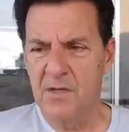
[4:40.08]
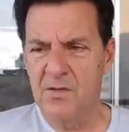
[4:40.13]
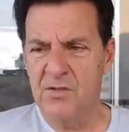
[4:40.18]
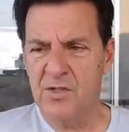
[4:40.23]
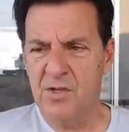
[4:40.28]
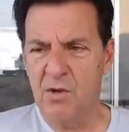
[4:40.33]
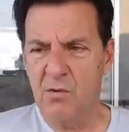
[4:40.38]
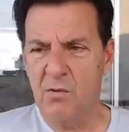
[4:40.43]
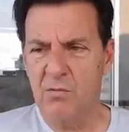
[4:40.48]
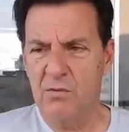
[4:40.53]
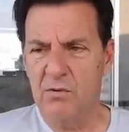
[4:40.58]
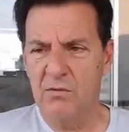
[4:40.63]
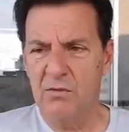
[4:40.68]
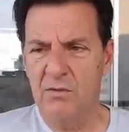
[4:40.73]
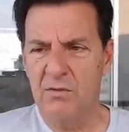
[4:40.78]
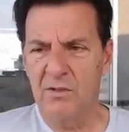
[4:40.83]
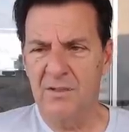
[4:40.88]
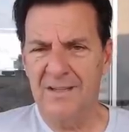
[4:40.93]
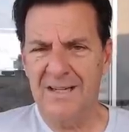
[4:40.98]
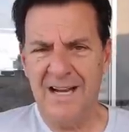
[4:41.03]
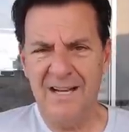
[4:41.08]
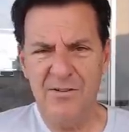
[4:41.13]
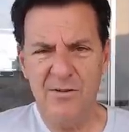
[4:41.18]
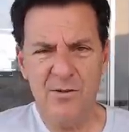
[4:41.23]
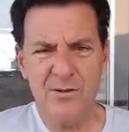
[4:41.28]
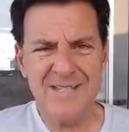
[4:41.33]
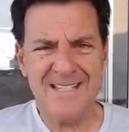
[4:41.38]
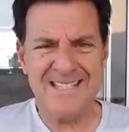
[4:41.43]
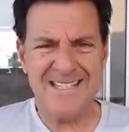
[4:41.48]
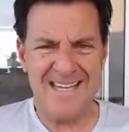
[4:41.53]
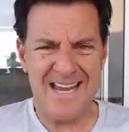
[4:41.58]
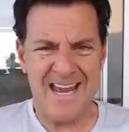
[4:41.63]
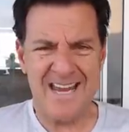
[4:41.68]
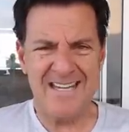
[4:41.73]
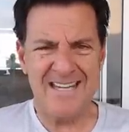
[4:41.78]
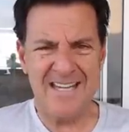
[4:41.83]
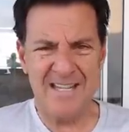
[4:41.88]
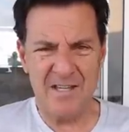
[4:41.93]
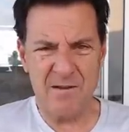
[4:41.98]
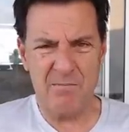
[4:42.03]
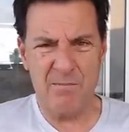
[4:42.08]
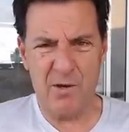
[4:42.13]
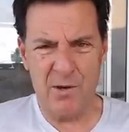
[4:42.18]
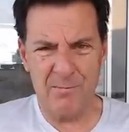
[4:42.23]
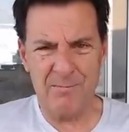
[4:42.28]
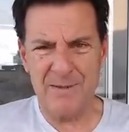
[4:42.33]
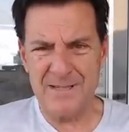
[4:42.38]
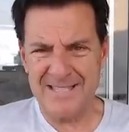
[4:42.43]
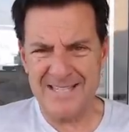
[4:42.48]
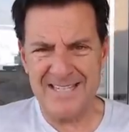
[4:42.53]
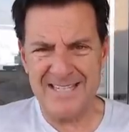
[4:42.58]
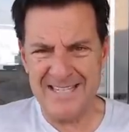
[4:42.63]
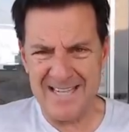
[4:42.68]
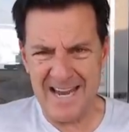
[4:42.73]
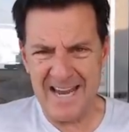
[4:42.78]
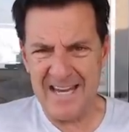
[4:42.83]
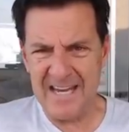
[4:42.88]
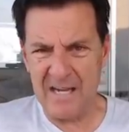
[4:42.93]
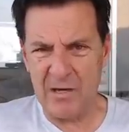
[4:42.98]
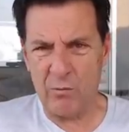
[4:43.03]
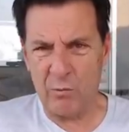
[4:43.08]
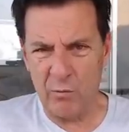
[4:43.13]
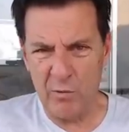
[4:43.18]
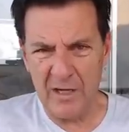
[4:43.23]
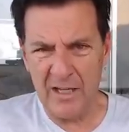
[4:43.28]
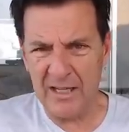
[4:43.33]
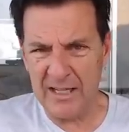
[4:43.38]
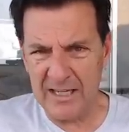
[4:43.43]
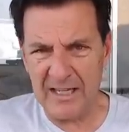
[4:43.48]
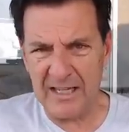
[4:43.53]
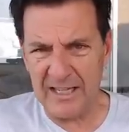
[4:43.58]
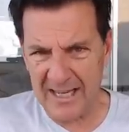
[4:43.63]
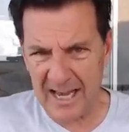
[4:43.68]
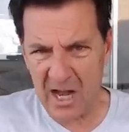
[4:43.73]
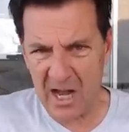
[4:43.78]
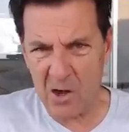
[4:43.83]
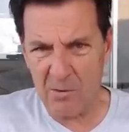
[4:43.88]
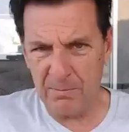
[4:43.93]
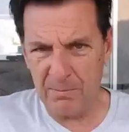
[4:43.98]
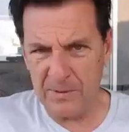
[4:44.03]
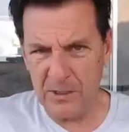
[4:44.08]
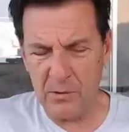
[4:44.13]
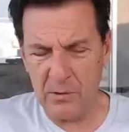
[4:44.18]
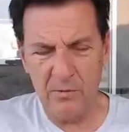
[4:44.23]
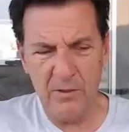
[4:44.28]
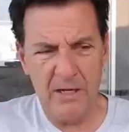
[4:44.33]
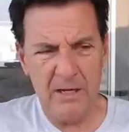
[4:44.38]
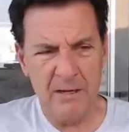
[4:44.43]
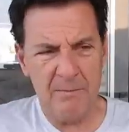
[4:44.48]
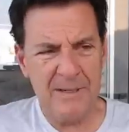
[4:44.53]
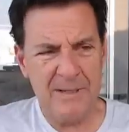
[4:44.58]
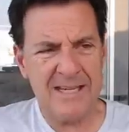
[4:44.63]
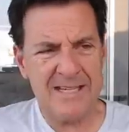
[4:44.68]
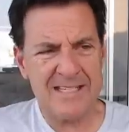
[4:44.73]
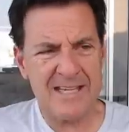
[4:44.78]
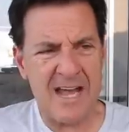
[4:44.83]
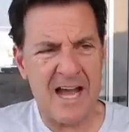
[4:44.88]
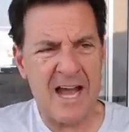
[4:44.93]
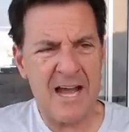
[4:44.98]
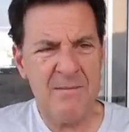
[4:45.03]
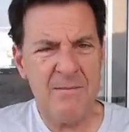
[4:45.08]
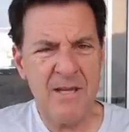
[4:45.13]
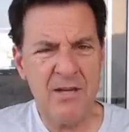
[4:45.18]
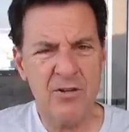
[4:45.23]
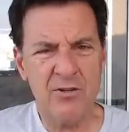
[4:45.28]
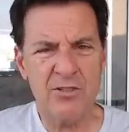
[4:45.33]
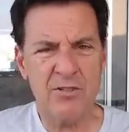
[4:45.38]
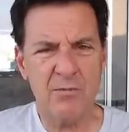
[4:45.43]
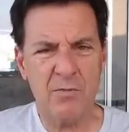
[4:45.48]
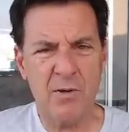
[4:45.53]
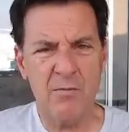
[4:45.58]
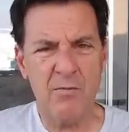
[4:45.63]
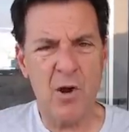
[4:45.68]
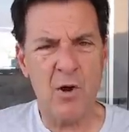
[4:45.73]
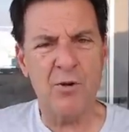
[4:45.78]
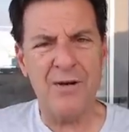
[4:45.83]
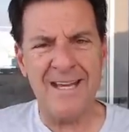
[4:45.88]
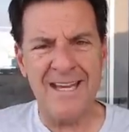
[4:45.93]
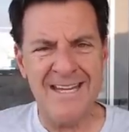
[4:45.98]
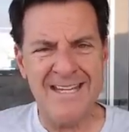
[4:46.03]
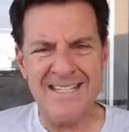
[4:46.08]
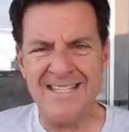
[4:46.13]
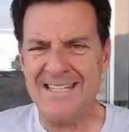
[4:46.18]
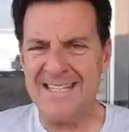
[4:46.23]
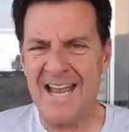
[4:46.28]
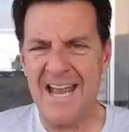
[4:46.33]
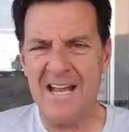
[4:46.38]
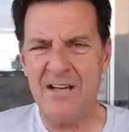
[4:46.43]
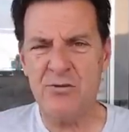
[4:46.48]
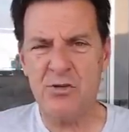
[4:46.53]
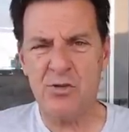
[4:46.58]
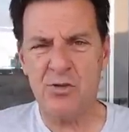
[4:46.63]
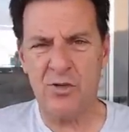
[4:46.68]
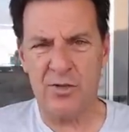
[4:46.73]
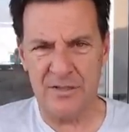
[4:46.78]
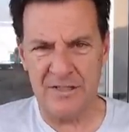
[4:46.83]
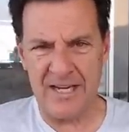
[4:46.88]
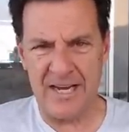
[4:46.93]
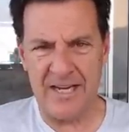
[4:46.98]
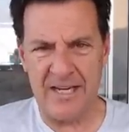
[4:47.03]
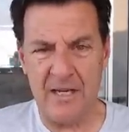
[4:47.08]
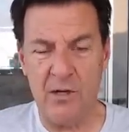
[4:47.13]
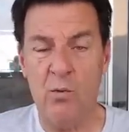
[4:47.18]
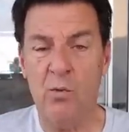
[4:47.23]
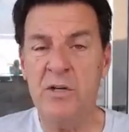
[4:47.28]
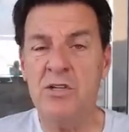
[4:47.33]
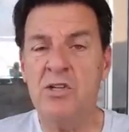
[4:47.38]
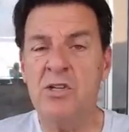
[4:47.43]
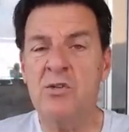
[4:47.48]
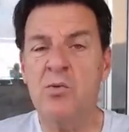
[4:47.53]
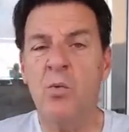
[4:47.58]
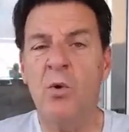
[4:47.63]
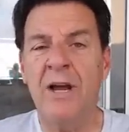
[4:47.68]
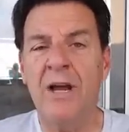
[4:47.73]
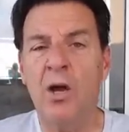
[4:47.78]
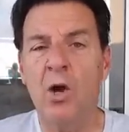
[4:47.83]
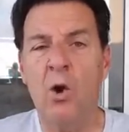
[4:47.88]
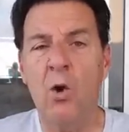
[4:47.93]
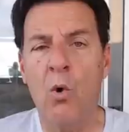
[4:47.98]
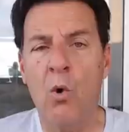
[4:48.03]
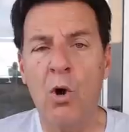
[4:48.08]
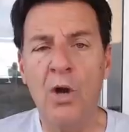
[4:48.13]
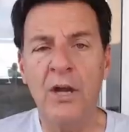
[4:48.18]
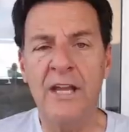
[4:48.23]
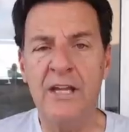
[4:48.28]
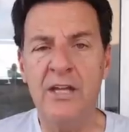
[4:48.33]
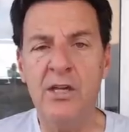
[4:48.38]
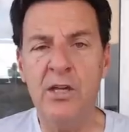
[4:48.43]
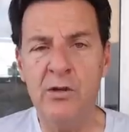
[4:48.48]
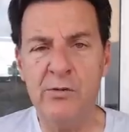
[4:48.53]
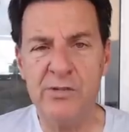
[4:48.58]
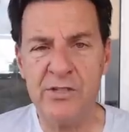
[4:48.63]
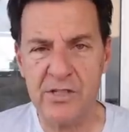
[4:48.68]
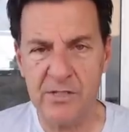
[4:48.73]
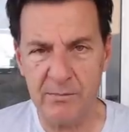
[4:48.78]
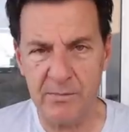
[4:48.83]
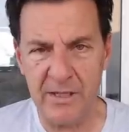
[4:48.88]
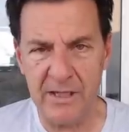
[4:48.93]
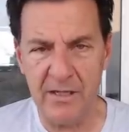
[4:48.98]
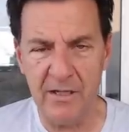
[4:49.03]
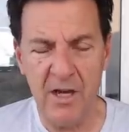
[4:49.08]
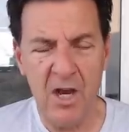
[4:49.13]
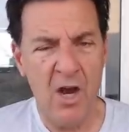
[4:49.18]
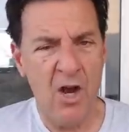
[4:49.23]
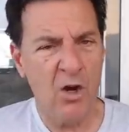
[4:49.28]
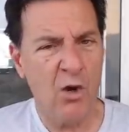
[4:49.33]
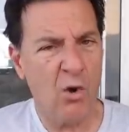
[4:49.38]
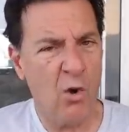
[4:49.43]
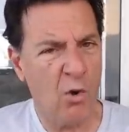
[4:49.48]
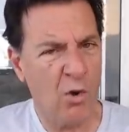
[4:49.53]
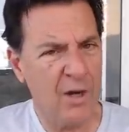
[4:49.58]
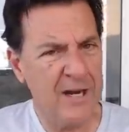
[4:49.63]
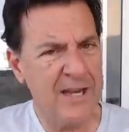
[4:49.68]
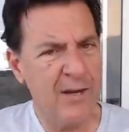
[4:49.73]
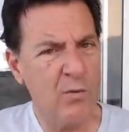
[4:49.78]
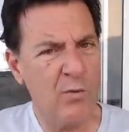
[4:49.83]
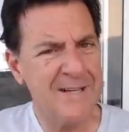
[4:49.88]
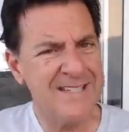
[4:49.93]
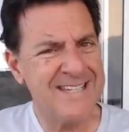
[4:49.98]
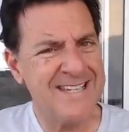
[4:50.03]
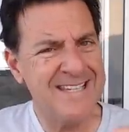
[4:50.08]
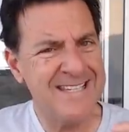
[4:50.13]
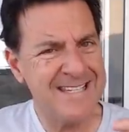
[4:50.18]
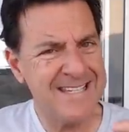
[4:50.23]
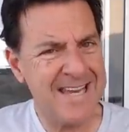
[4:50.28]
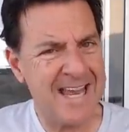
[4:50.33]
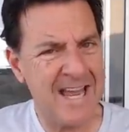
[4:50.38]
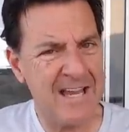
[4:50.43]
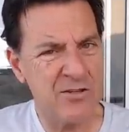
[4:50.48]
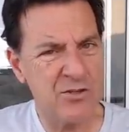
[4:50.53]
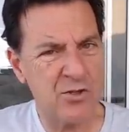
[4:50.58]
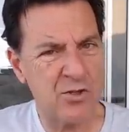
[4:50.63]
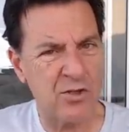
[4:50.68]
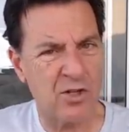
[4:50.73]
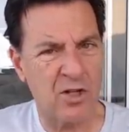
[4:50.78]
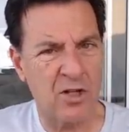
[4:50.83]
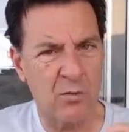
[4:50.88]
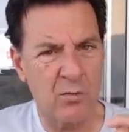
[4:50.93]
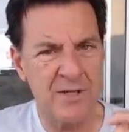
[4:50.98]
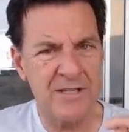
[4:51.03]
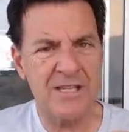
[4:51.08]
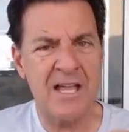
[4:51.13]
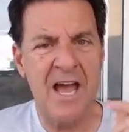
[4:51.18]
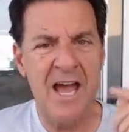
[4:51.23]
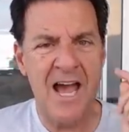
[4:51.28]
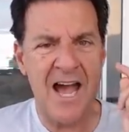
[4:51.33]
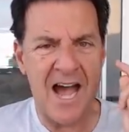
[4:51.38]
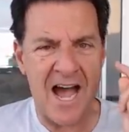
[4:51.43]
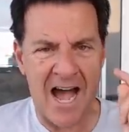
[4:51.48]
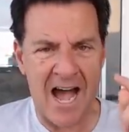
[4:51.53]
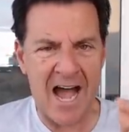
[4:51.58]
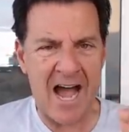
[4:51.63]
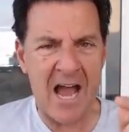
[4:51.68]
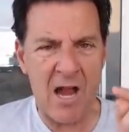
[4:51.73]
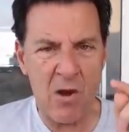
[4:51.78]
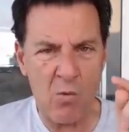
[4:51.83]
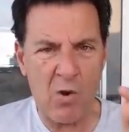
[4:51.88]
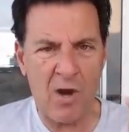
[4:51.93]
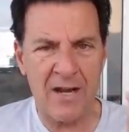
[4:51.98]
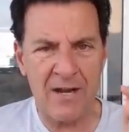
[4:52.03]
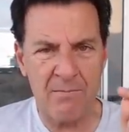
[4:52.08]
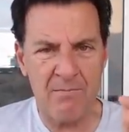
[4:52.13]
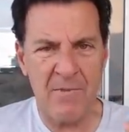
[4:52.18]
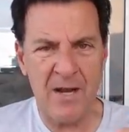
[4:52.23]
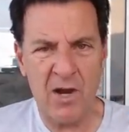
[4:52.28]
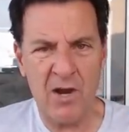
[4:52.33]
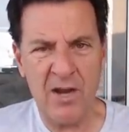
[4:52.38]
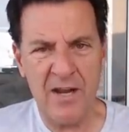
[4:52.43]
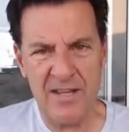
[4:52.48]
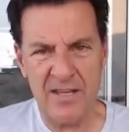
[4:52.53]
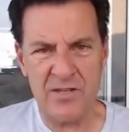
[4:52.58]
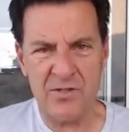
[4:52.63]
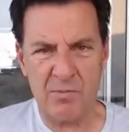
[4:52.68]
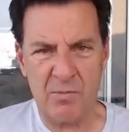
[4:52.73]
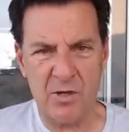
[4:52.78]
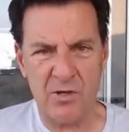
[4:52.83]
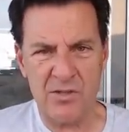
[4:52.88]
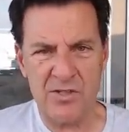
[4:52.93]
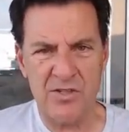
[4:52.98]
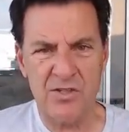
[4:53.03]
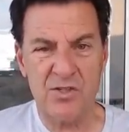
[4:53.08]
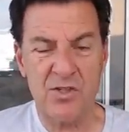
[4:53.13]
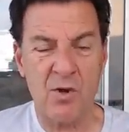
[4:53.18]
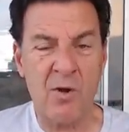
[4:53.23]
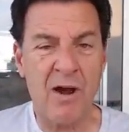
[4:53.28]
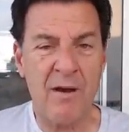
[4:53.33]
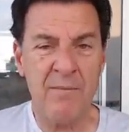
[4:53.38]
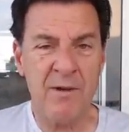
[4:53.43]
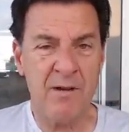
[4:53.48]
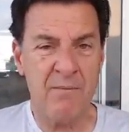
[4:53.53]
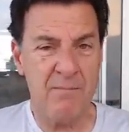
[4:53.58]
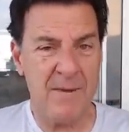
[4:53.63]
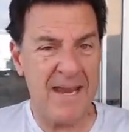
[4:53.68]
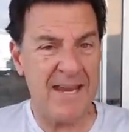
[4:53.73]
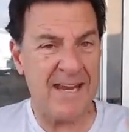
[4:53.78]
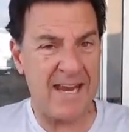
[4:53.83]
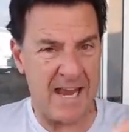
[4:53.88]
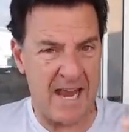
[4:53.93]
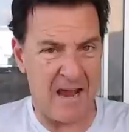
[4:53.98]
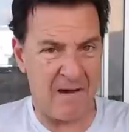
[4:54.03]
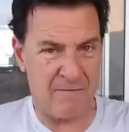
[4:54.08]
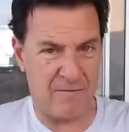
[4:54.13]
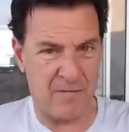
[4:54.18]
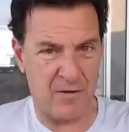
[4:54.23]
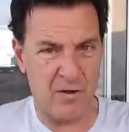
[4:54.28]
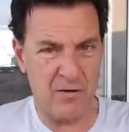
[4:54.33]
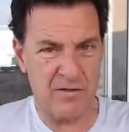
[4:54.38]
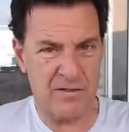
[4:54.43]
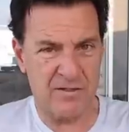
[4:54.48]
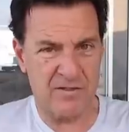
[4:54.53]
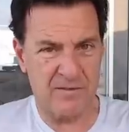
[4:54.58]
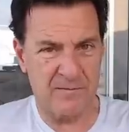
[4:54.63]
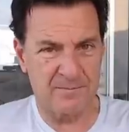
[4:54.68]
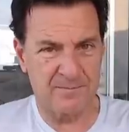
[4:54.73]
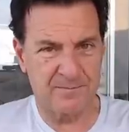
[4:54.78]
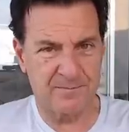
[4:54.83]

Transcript: So understanding the purpose of dating really can help you, because I'm here to promote intentional dating, which is what courting used to be. Courting was intentional. It was, I want to marry this person, so I'm going to make effort